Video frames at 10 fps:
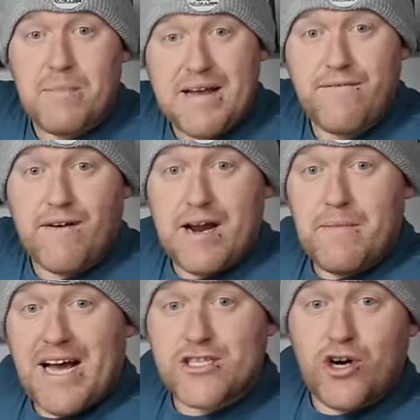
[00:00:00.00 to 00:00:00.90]
bed
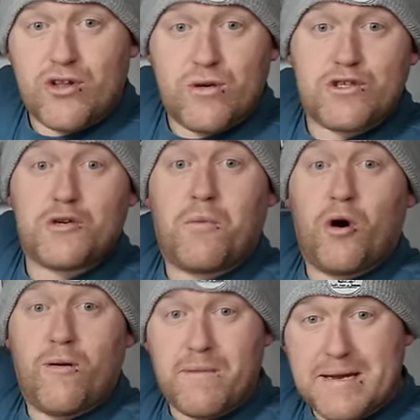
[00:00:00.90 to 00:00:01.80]
frame has got those
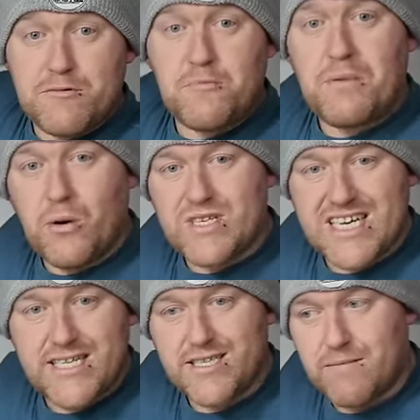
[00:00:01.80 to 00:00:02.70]
support beams built
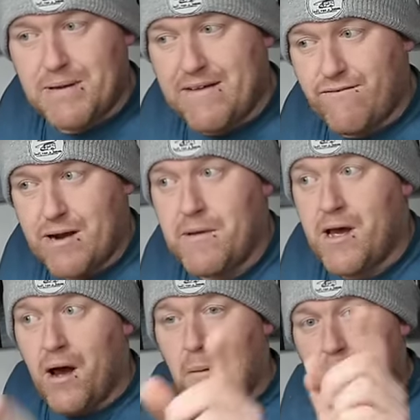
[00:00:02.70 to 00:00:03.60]
into the bed frame,
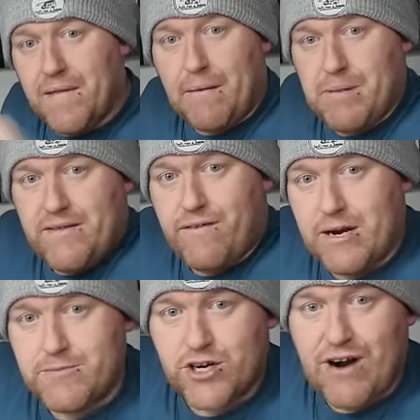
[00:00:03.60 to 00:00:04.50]
but that bed
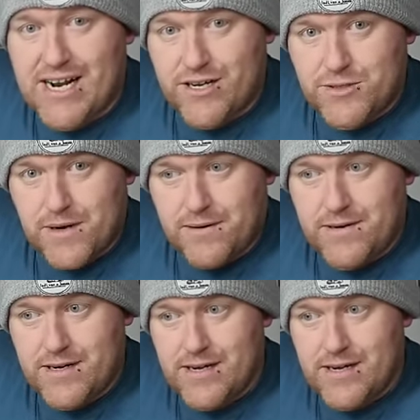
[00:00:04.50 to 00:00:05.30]
frame's grand as well.